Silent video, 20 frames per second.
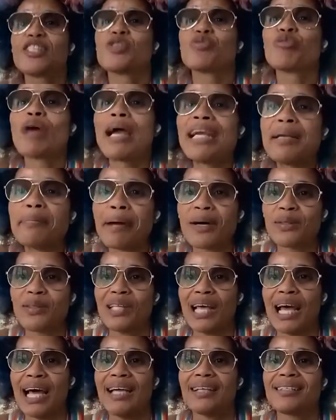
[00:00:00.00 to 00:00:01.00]
I just write
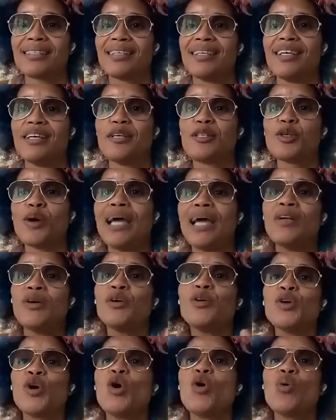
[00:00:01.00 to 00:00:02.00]
about that. So I
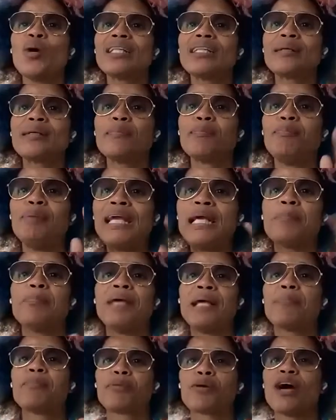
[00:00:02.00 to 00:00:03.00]
don't know what the
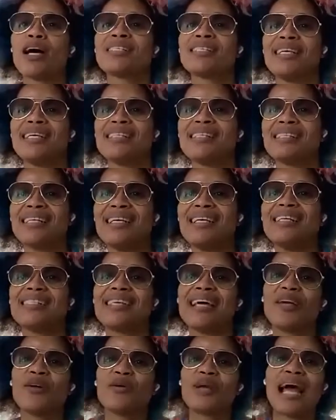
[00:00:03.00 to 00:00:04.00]
big process
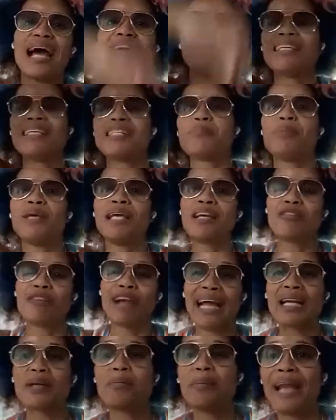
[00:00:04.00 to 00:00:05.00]
is. I don't have this big
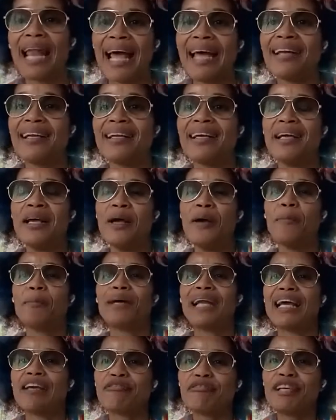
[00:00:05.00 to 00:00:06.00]
grand plan,
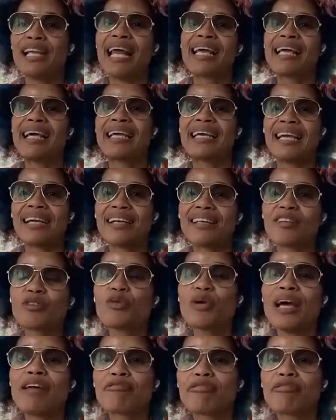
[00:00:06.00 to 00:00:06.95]
but I feel like I get